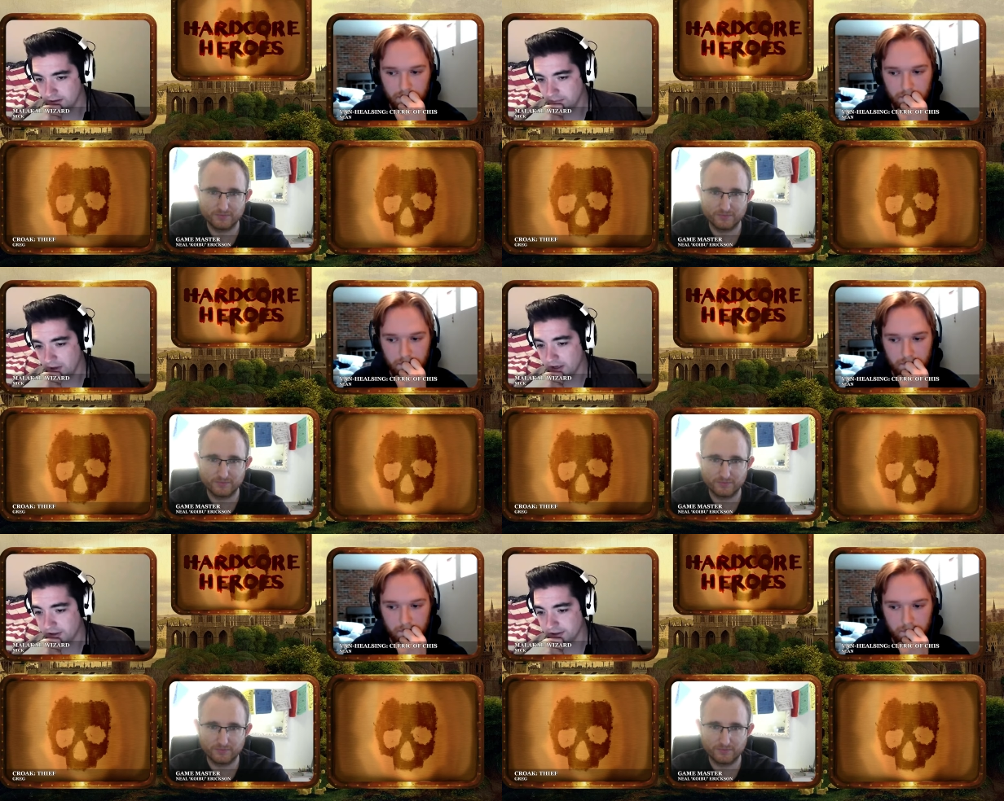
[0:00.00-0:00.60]

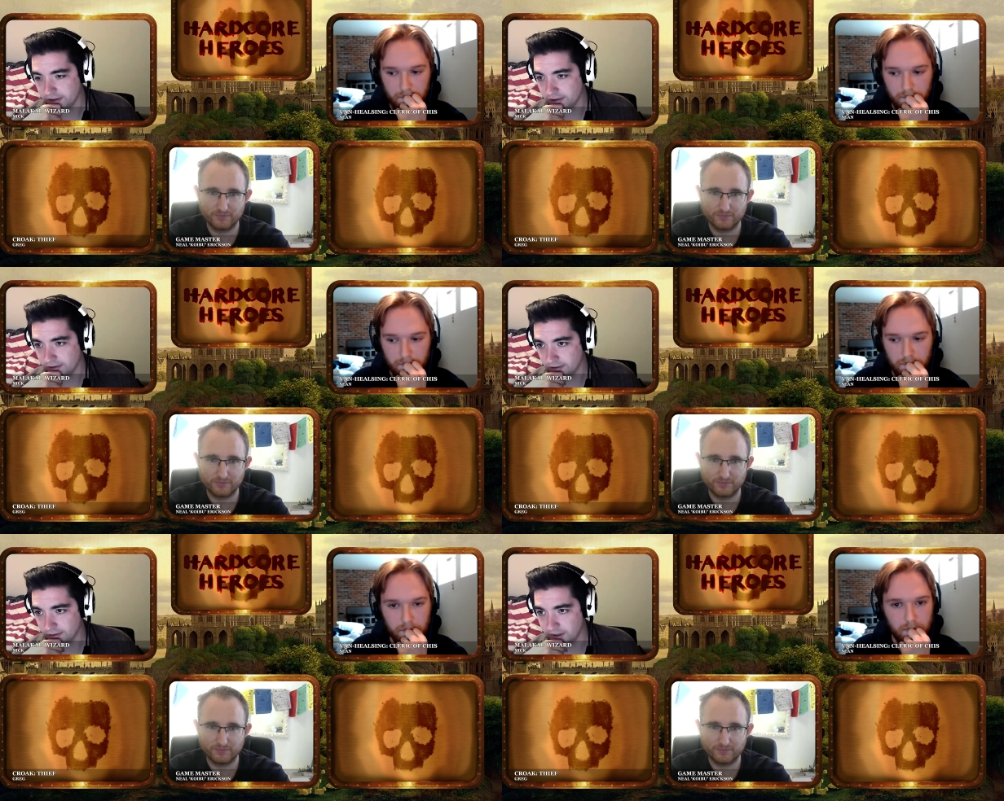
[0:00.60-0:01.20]

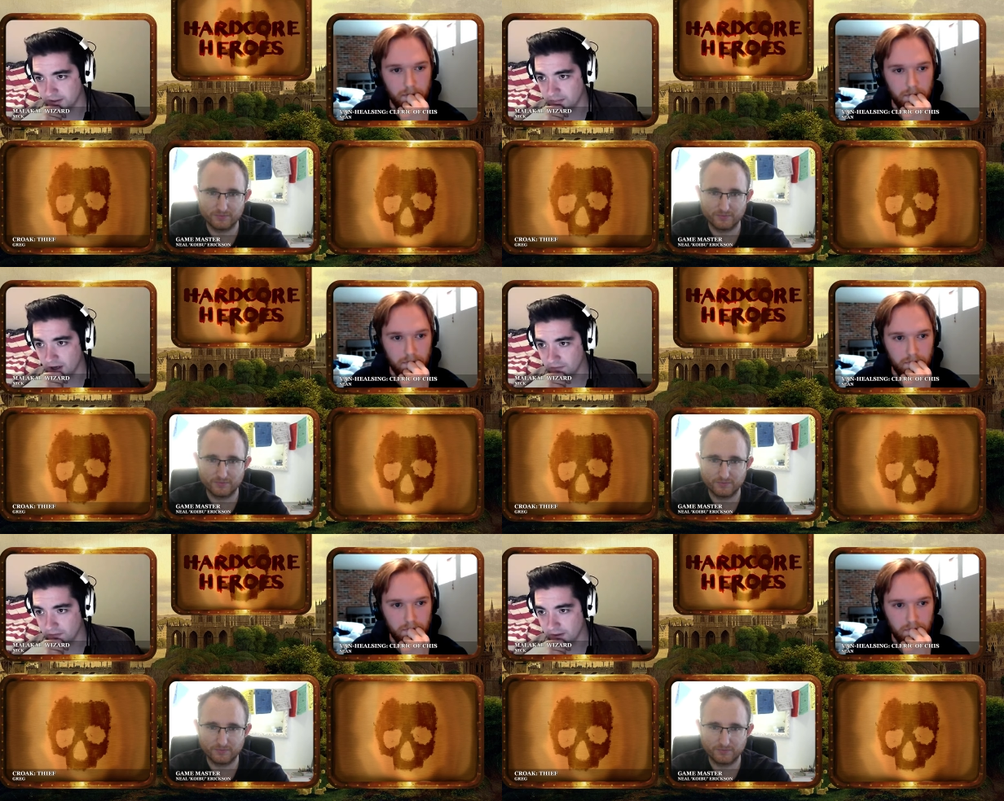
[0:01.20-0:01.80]
Speaker 1: purchase somebody's
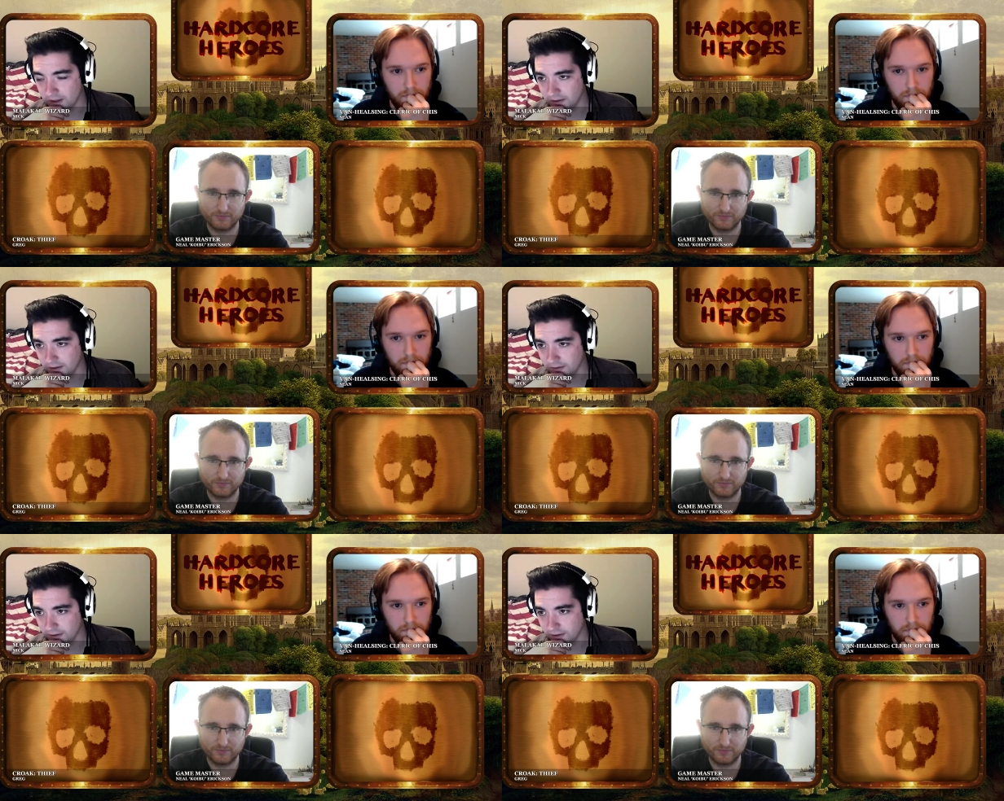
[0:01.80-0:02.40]
barn for the night.
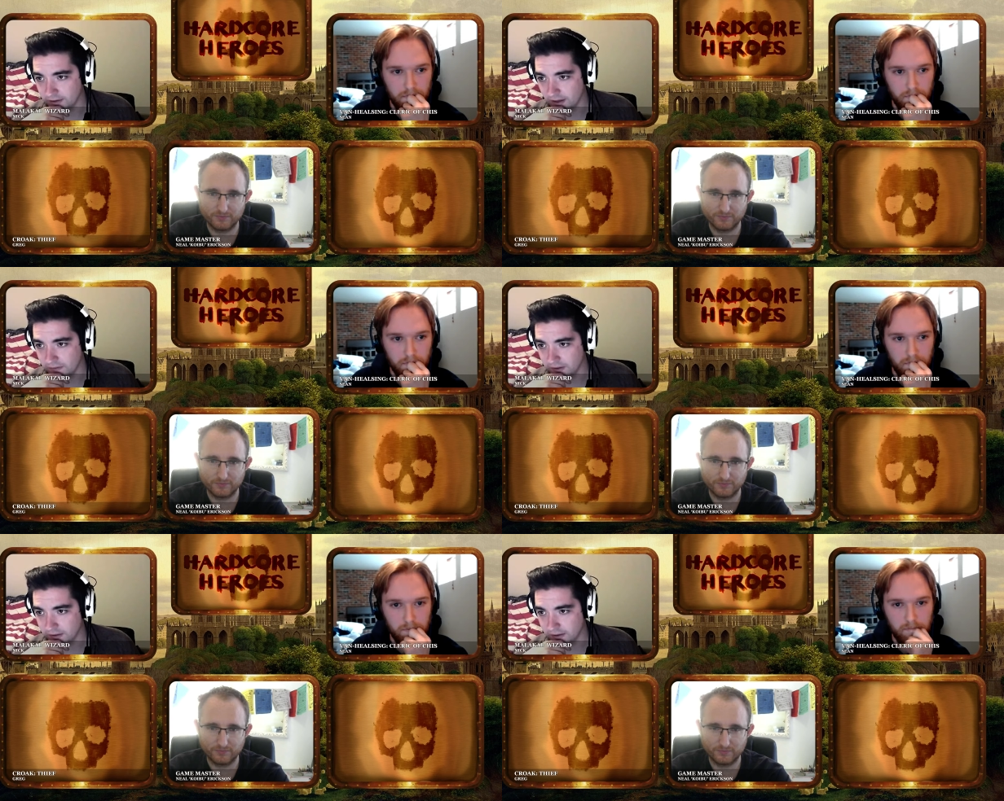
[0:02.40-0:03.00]
I think it's
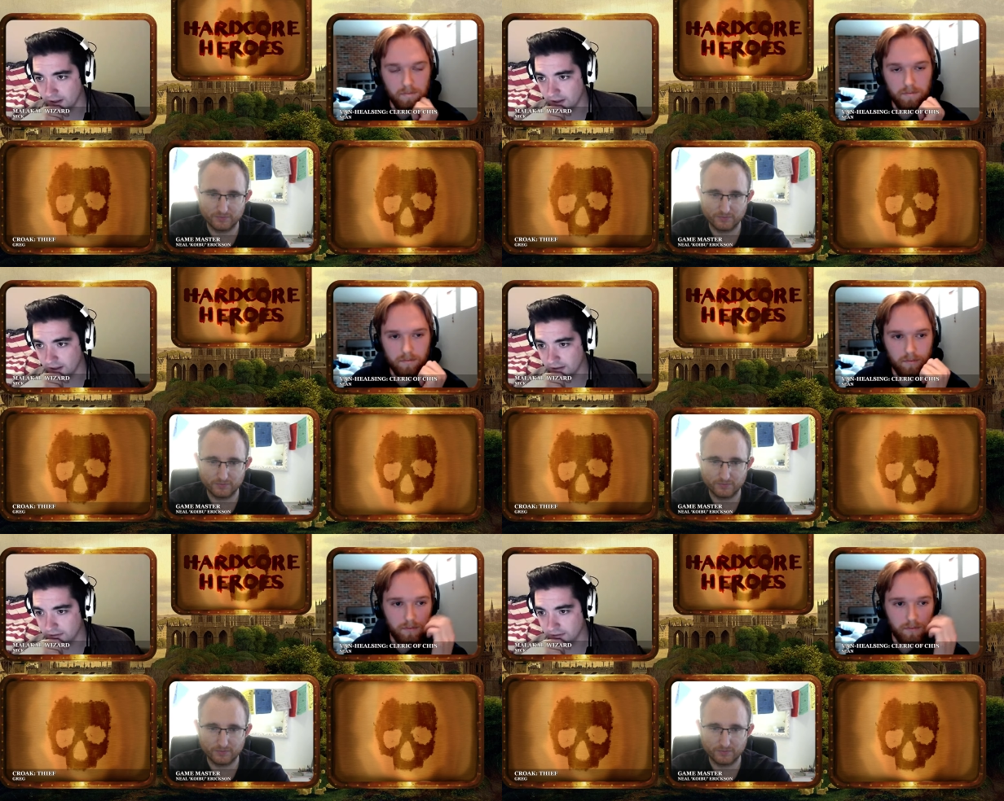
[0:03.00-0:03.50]
safer than staying here.